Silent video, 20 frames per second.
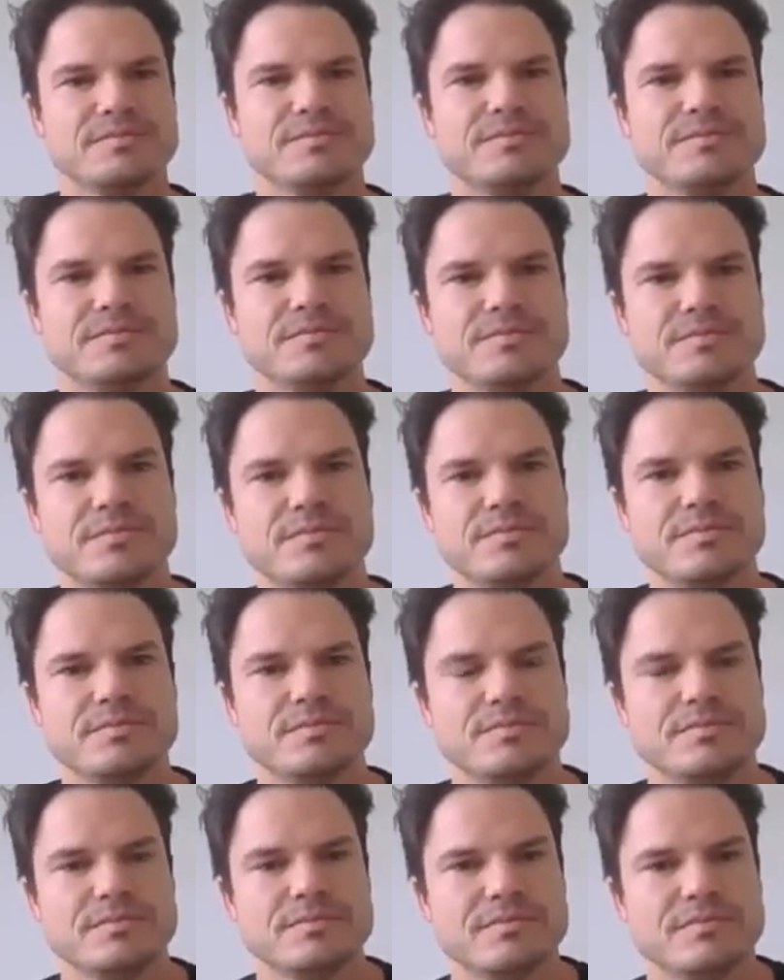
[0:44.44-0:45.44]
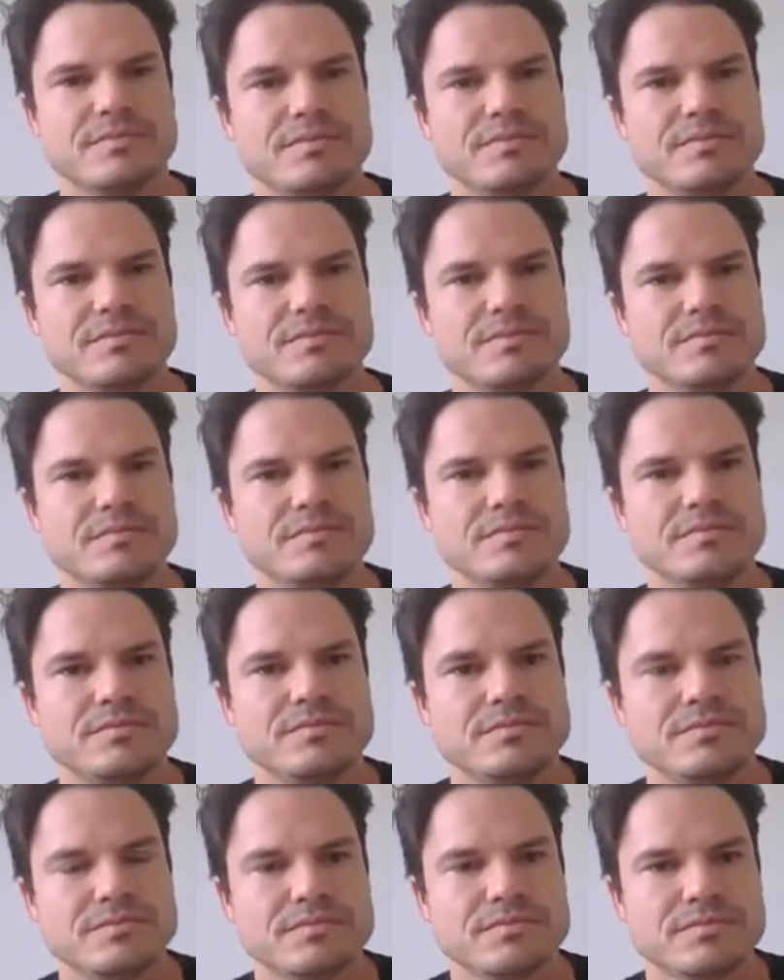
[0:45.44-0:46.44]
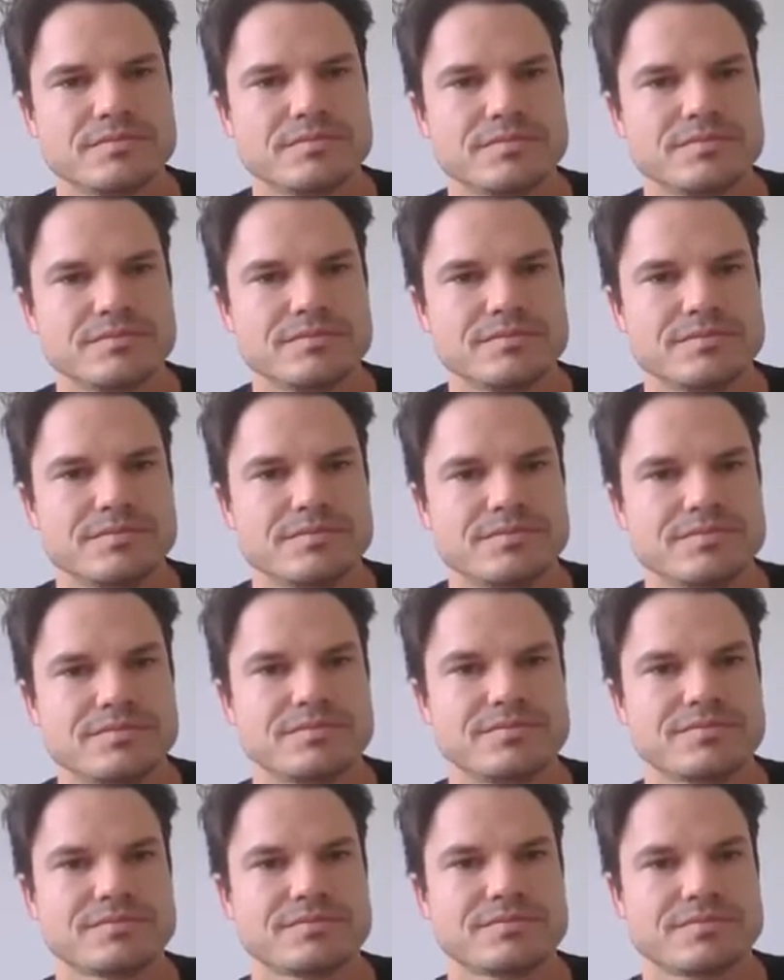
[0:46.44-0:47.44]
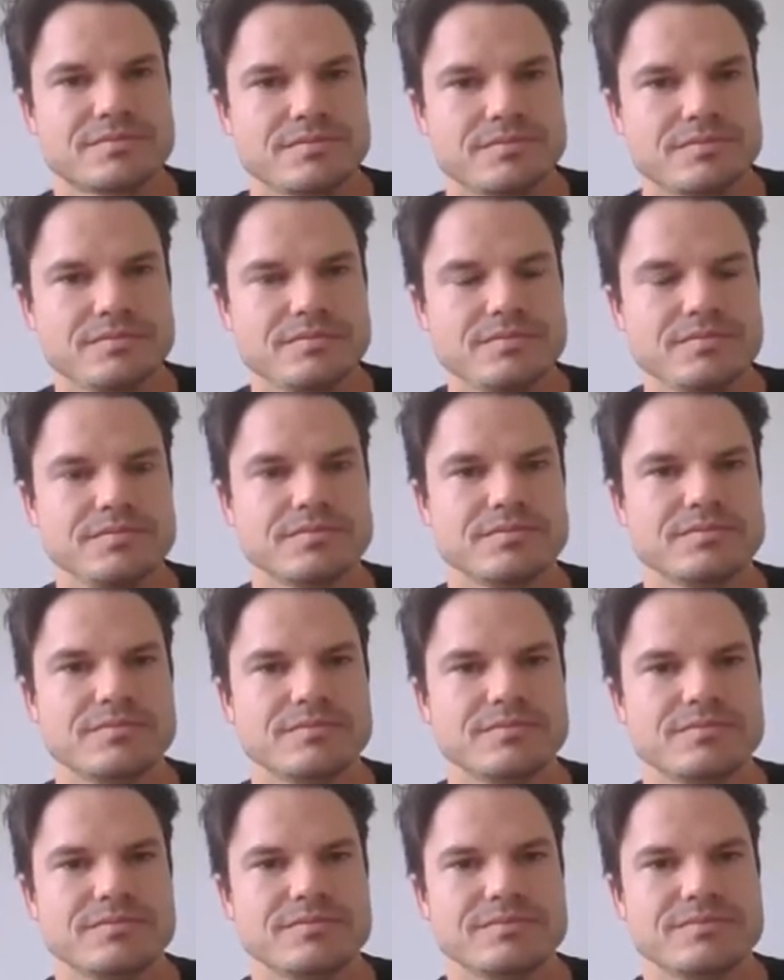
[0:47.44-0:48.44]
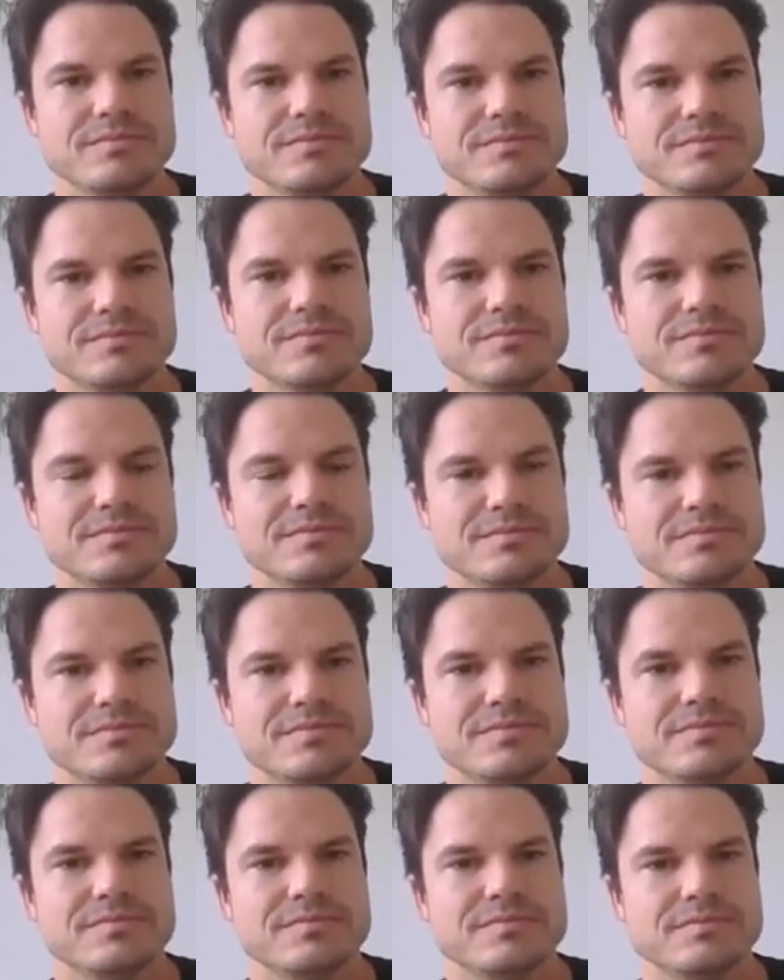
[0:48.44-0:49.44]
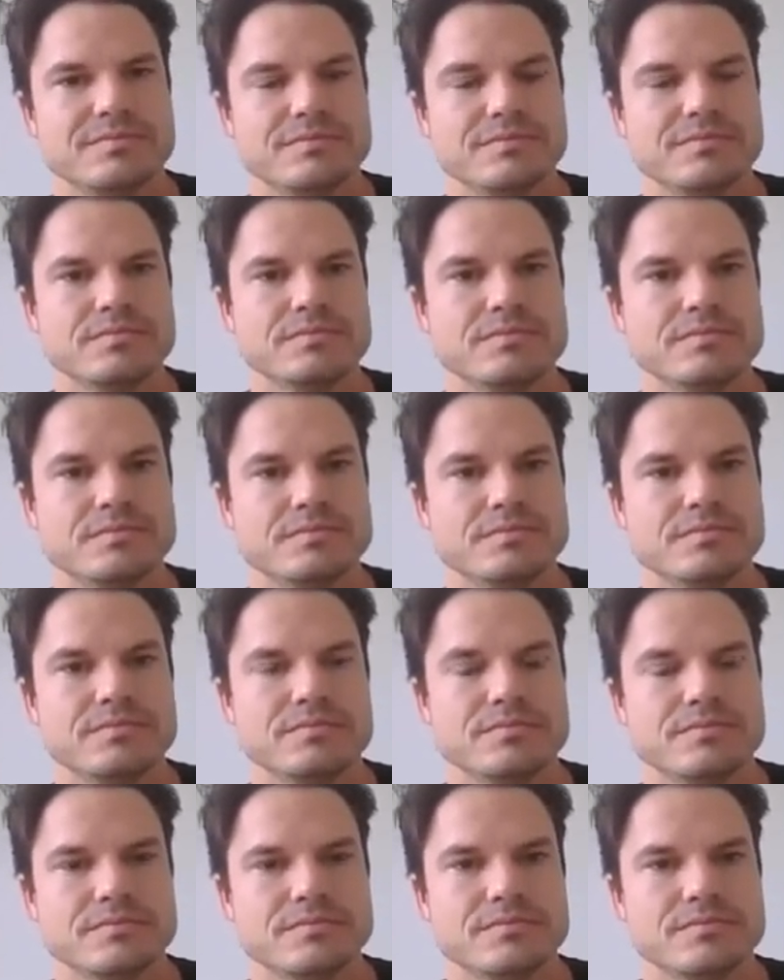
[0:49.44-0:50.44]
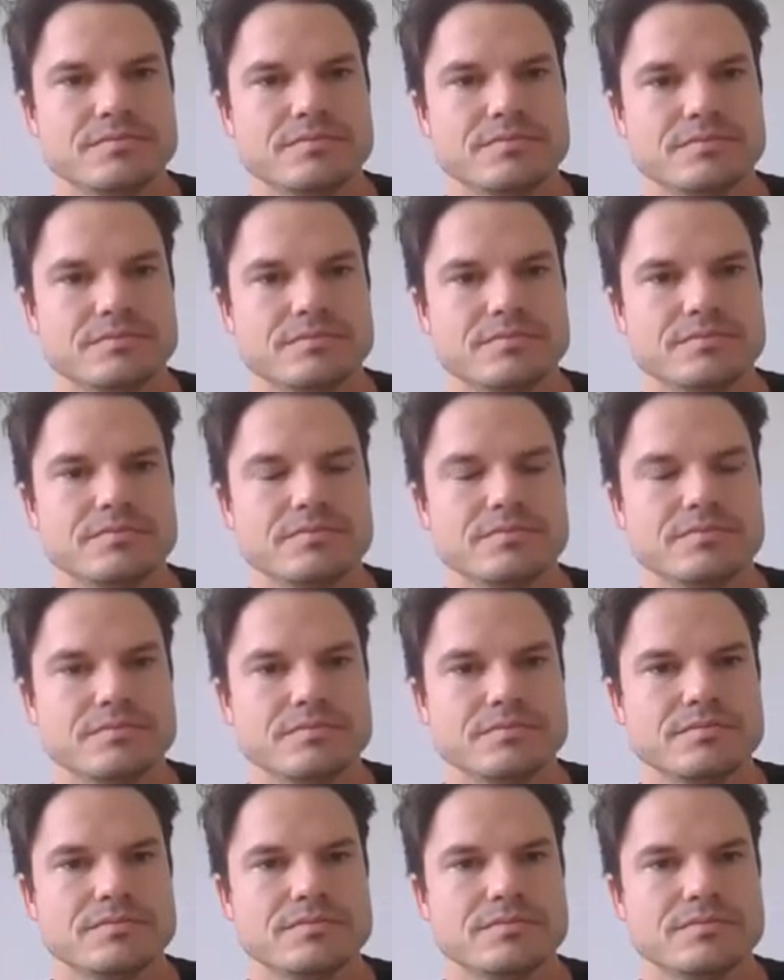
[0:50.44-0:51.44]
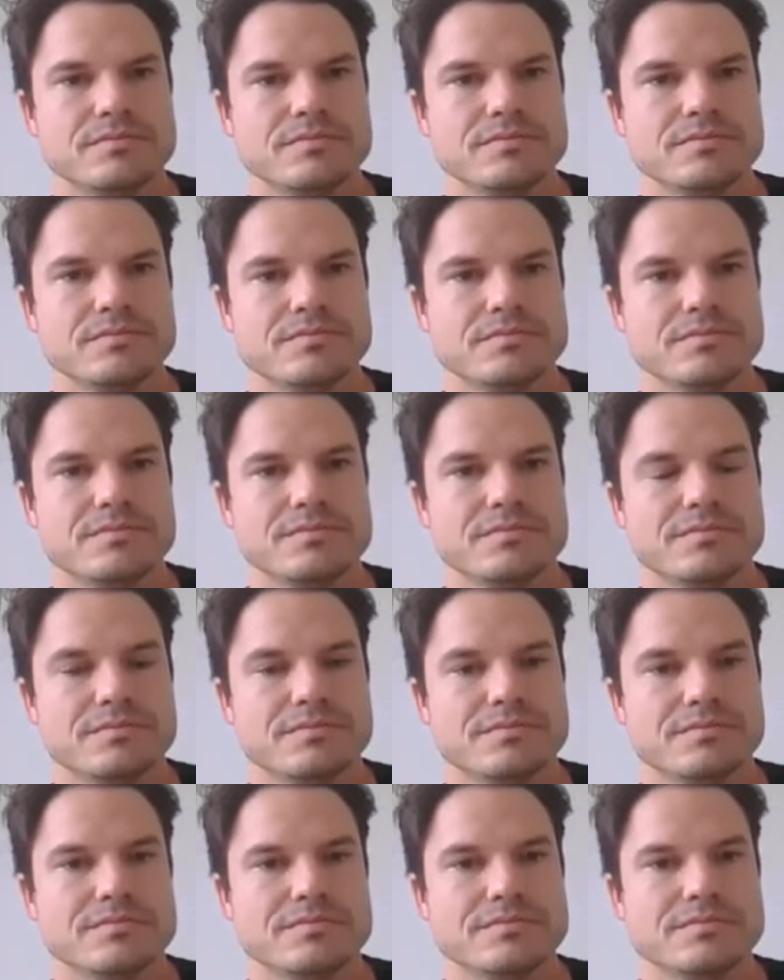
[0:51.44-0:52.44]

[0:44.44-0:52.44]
[no speech]